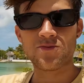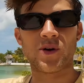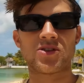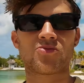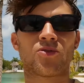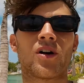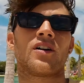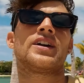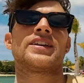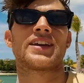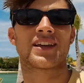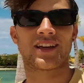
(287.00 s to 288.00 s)
when you're
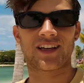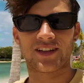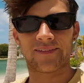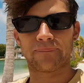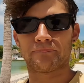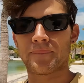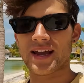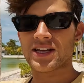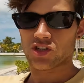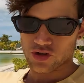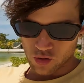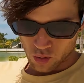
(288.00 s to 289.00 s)
riding, make
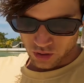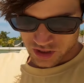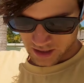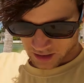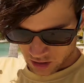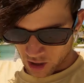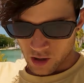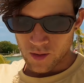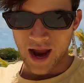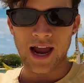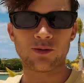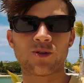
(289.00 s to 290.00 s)
sure to go
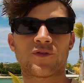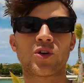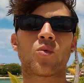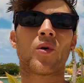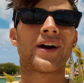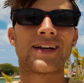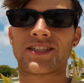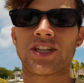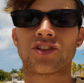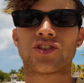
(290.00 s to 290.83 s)
out of your way to